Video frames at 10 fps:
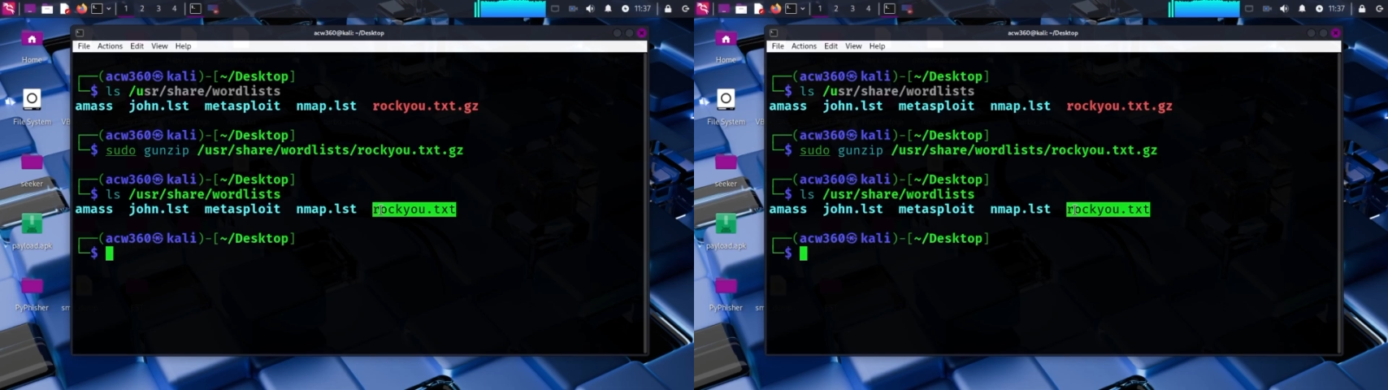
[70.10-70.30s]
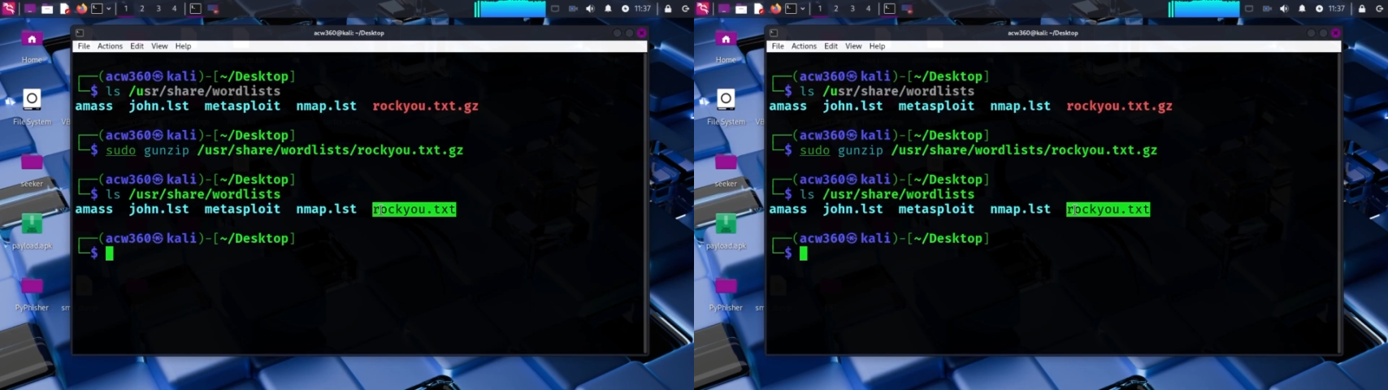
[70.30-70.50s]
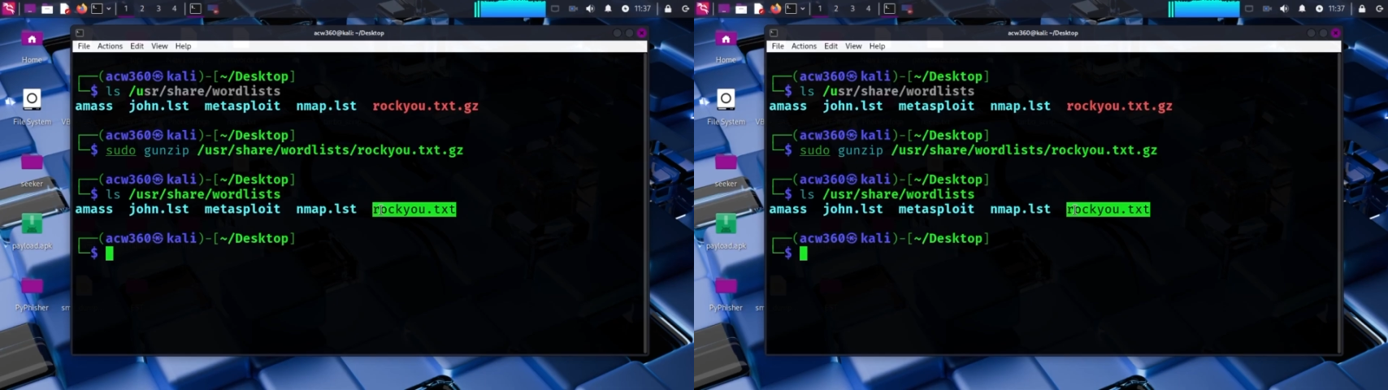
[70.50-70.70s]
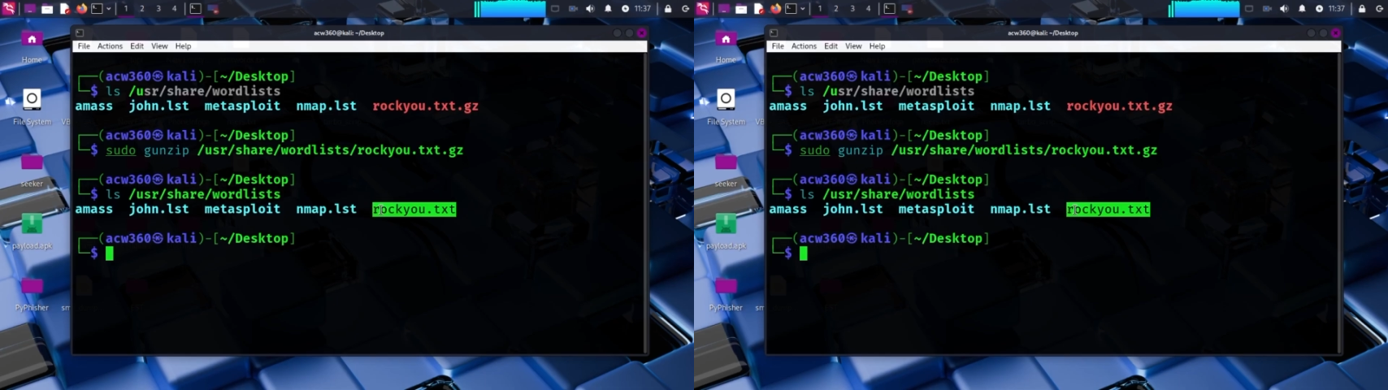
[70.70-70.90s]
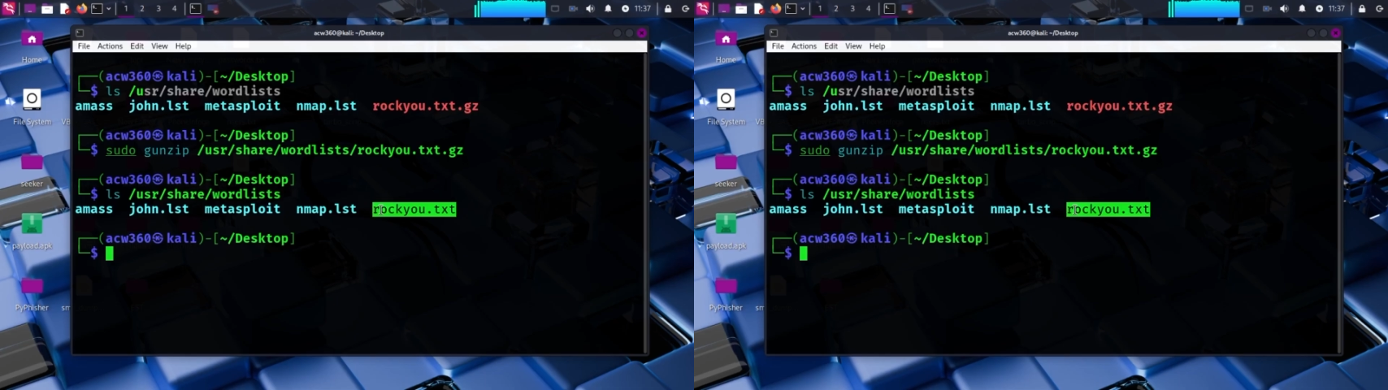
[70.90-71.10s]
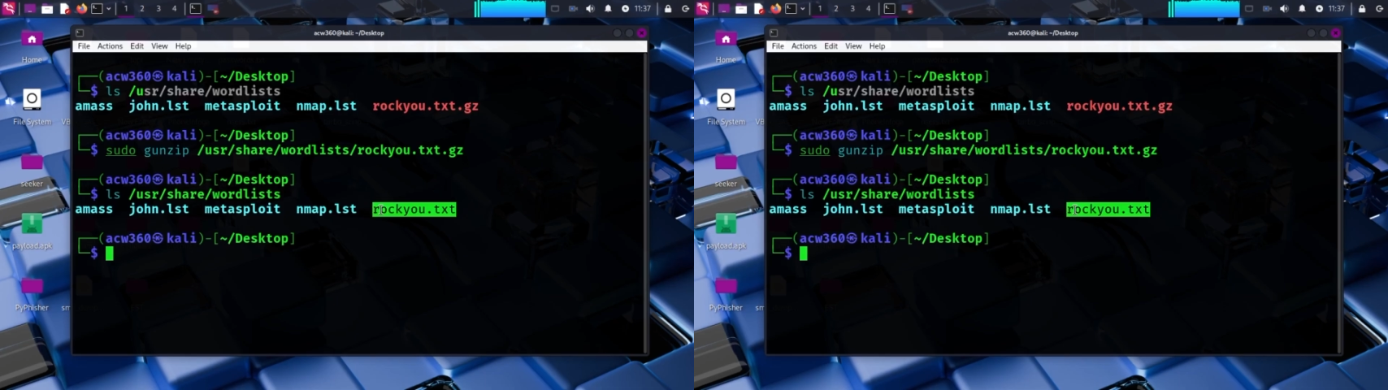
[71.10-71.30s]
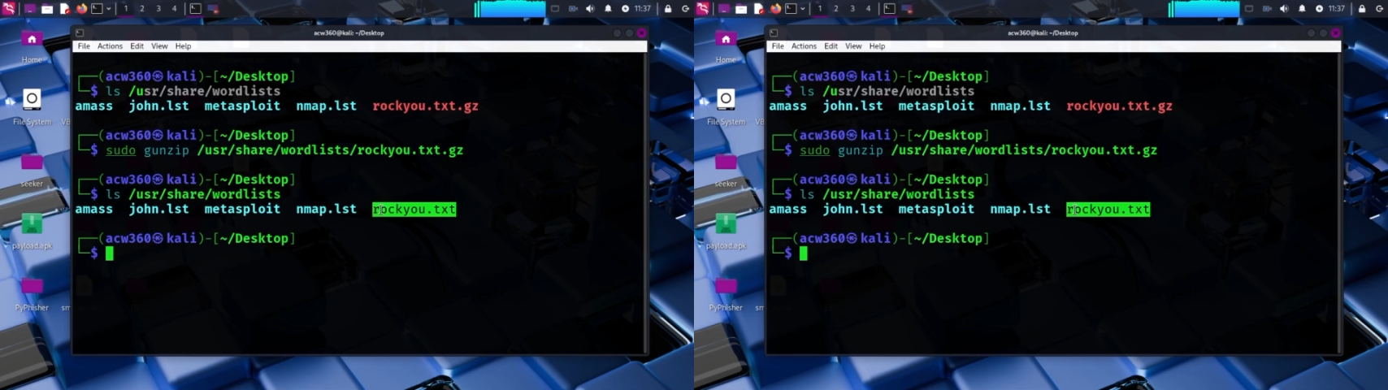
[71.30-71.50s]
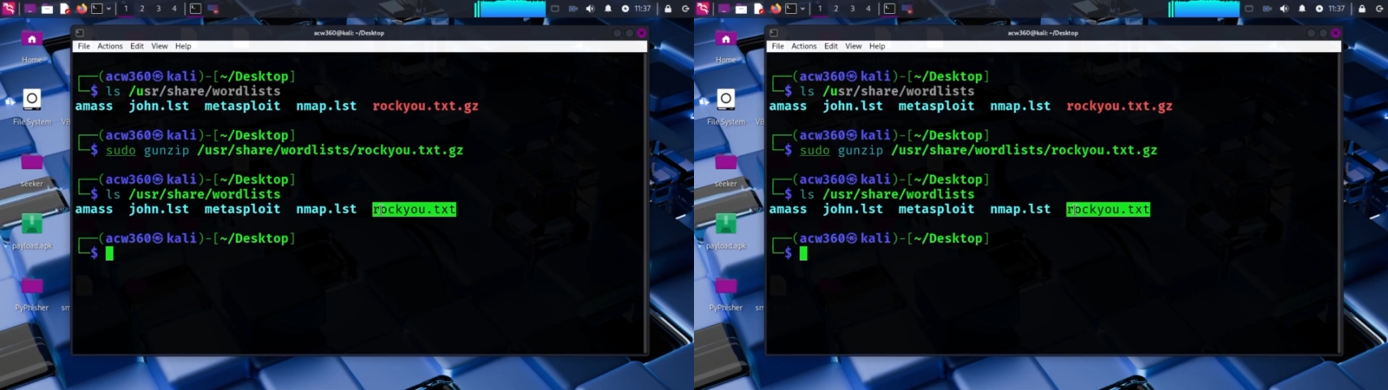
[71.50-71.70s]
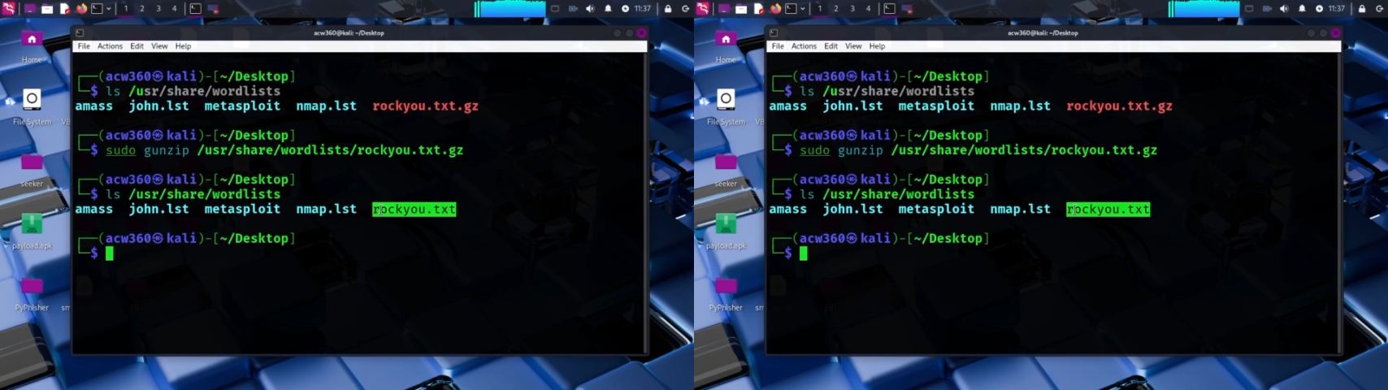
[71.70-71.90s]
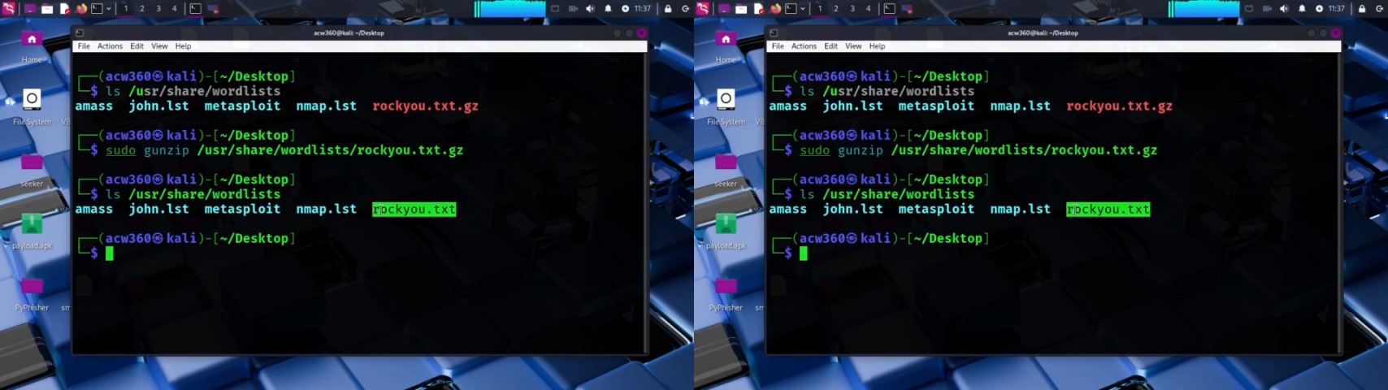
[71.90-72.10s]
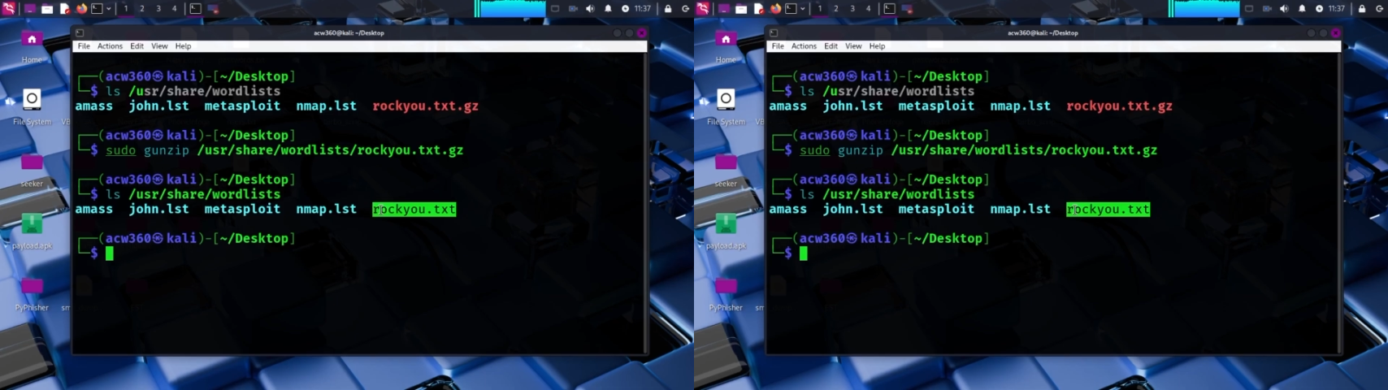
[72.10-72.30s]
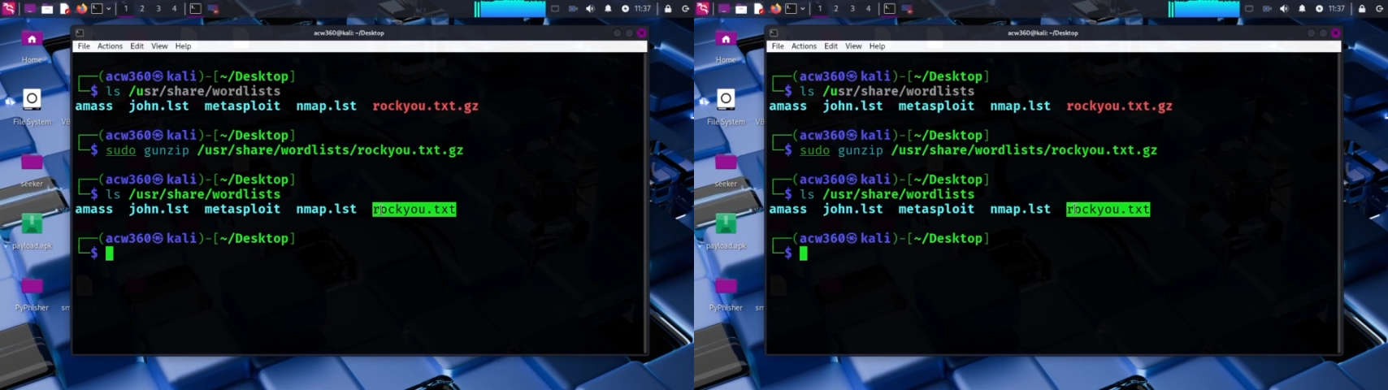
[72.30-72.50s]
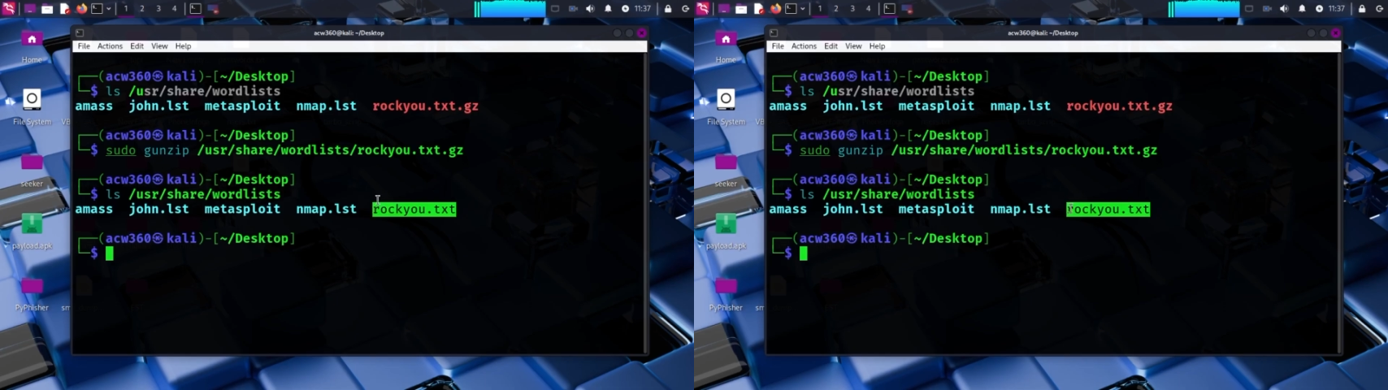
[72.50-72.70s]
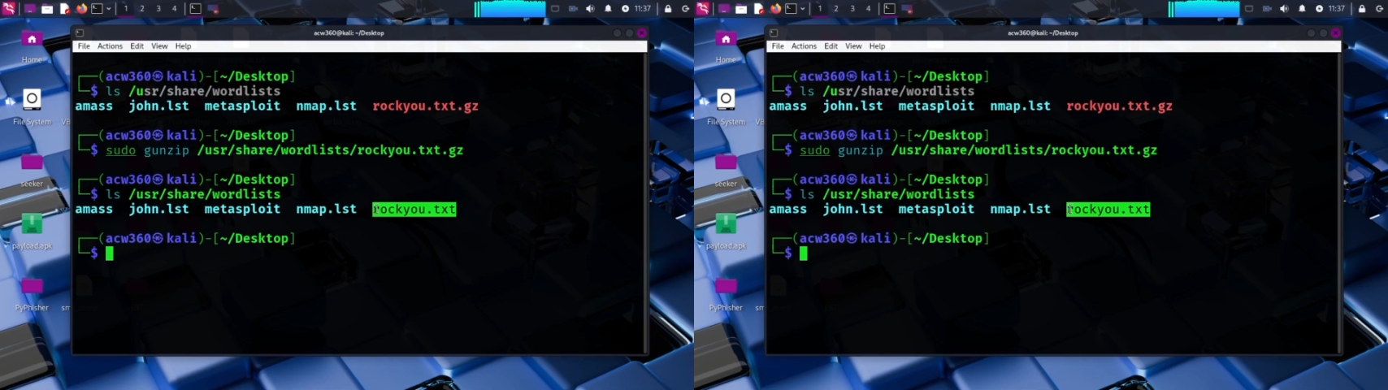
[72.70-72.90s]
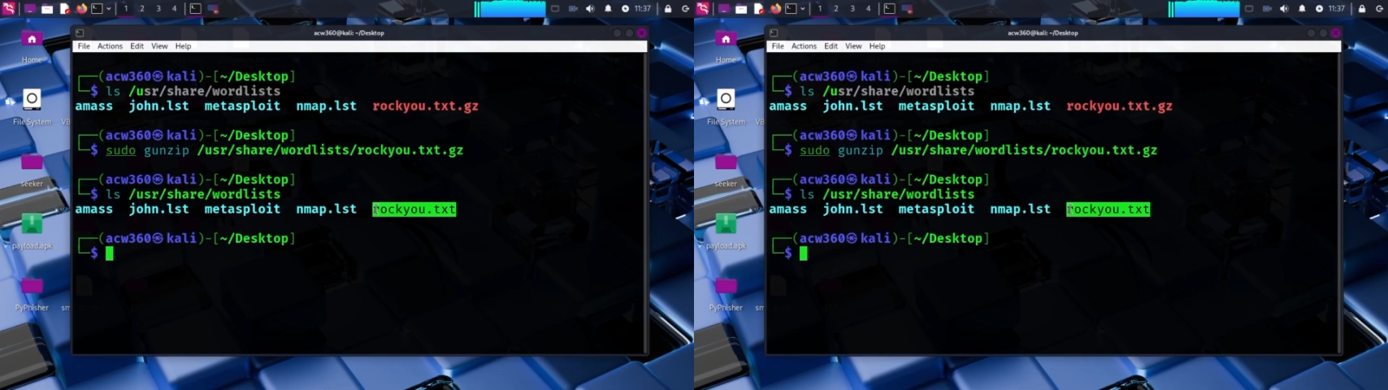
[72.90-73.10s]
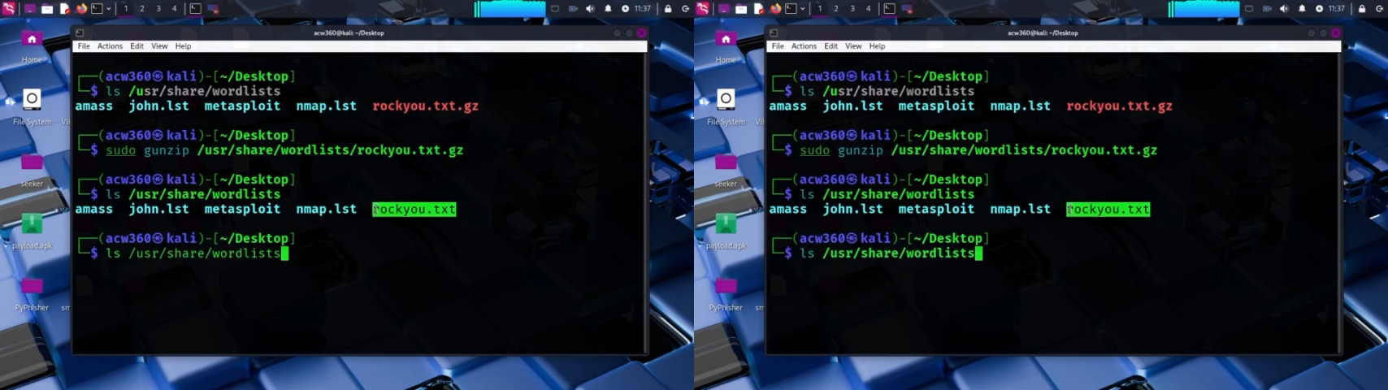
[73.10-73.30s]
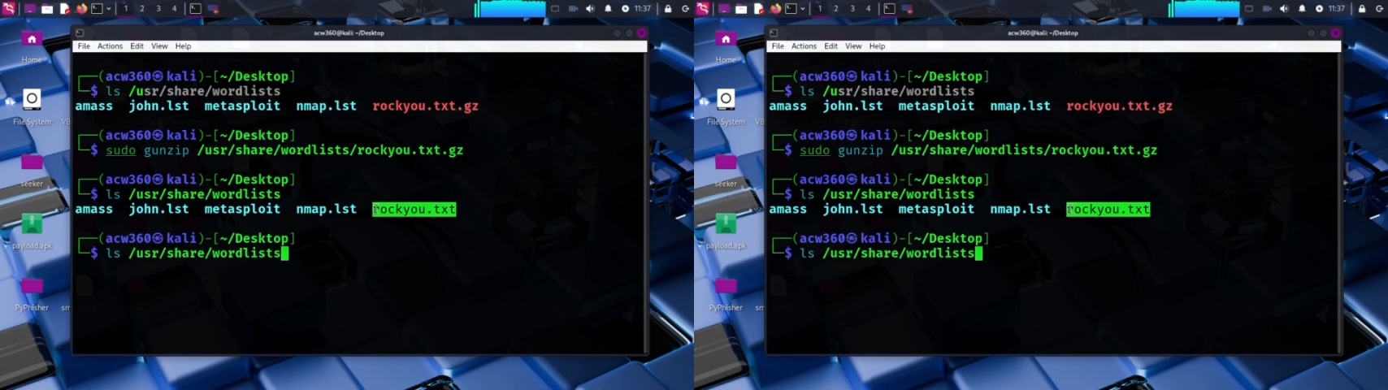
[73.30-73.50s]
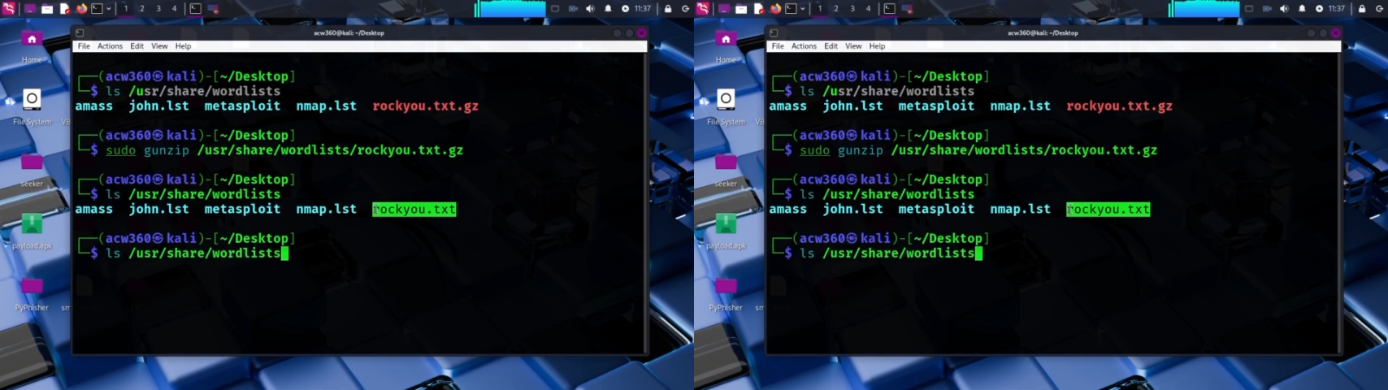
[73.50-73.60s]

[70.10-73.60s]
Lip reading: [unreadable: no face in view]